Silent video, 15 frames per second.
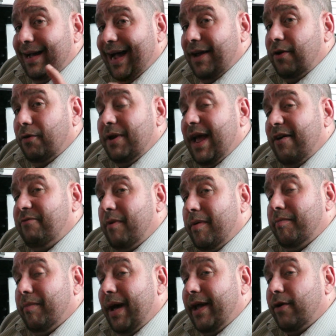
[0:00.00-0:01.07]
I don't have
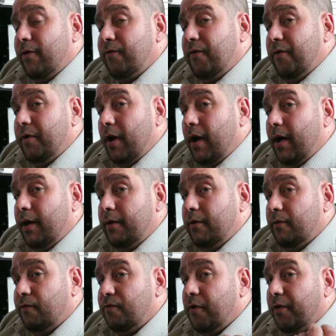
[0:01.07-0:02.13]
microphone
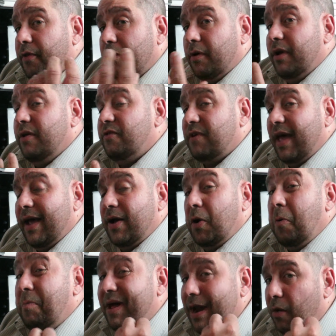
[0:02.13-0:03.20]
on, so there is
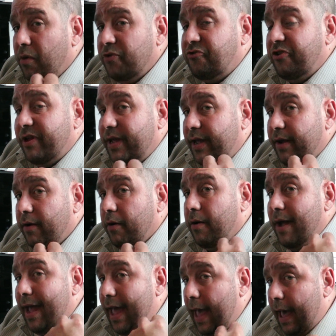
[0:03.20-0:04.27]
echo, but I want you to
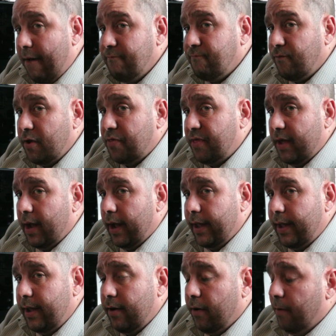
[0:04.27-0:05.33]
hear everything I
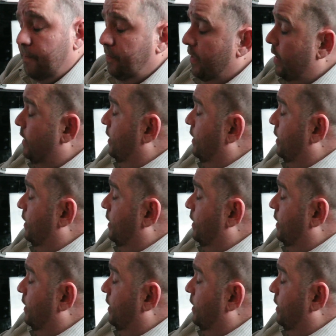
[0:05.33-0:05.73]
hear.